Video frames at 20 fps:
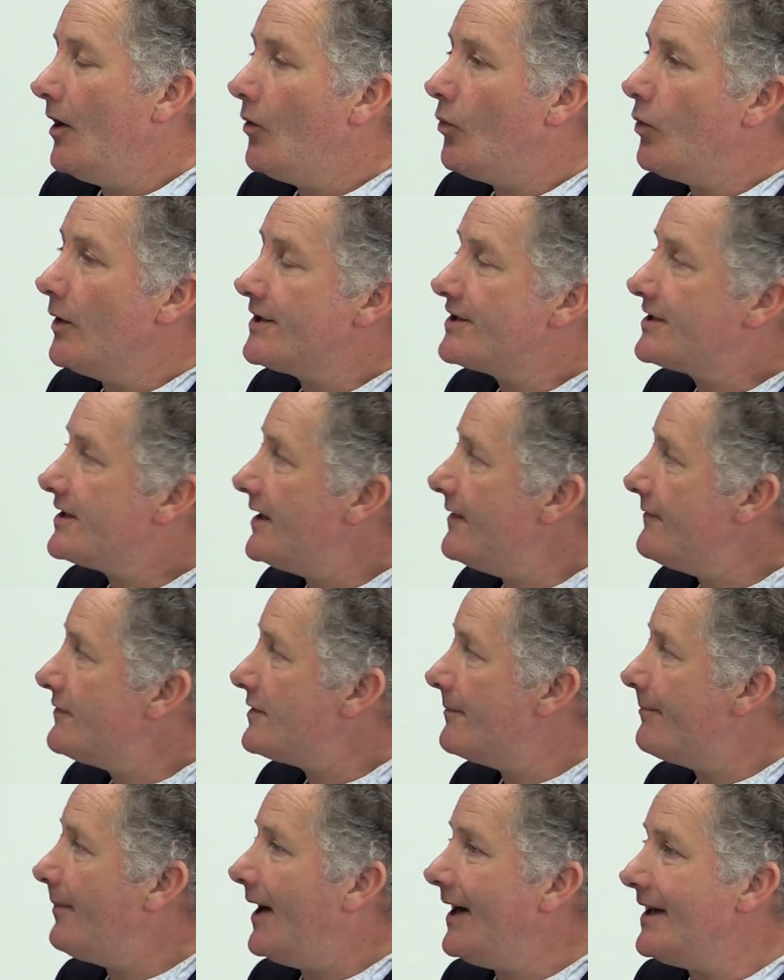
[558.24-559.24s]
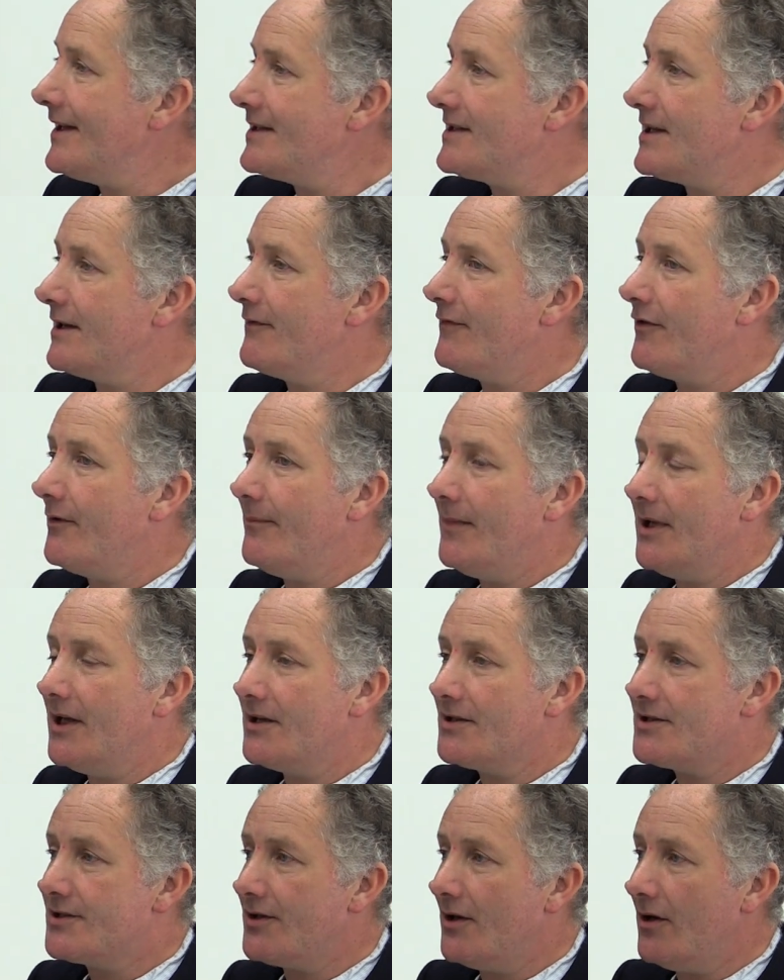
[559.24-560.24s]
Which gives a painting for me
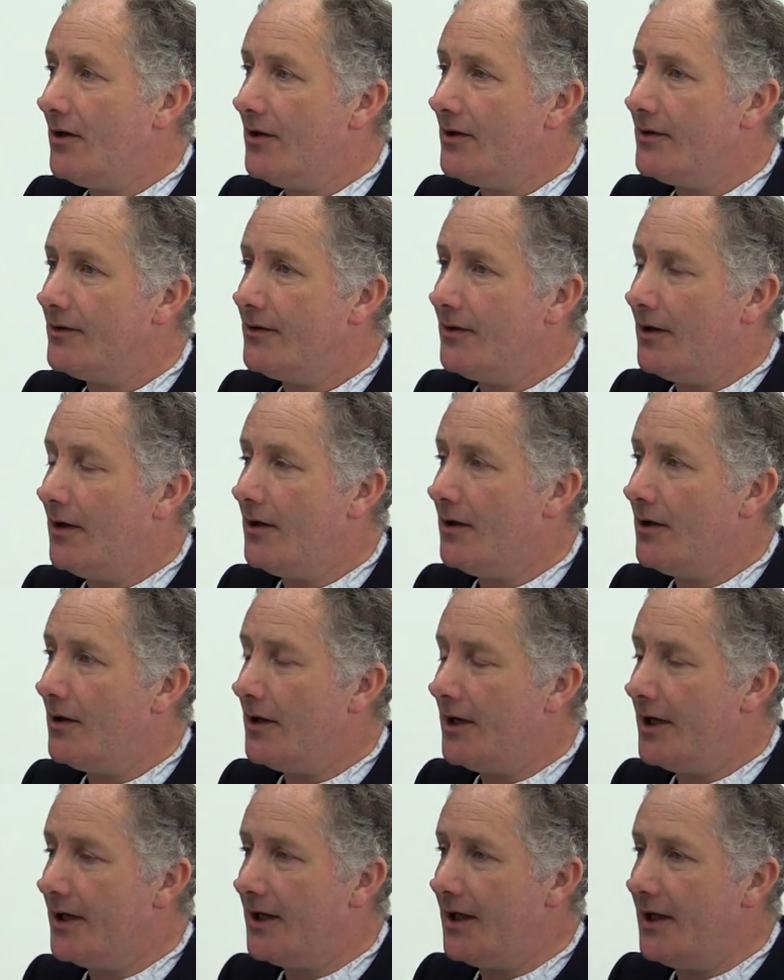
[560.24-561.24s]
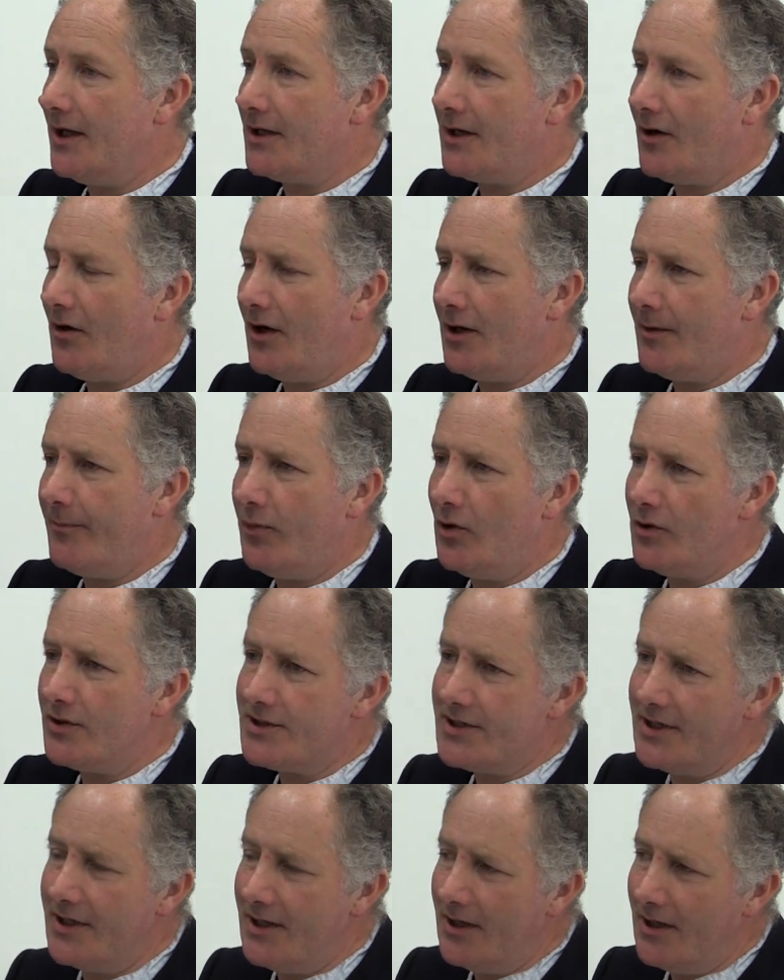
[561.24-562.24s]
a certain, it
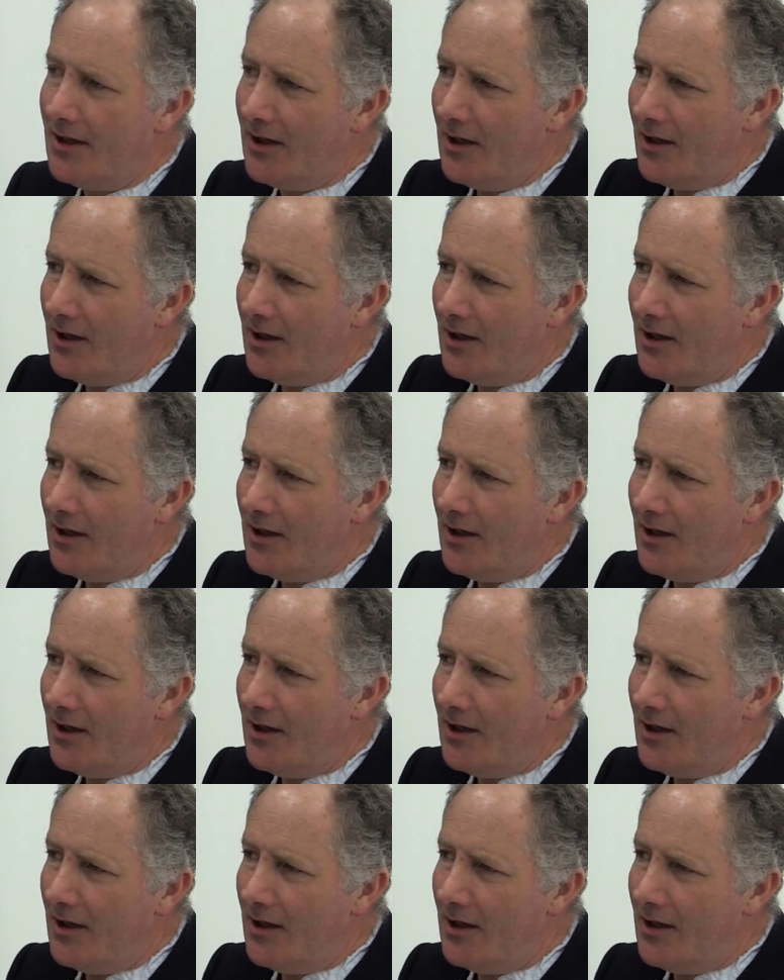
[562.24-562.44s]
puts it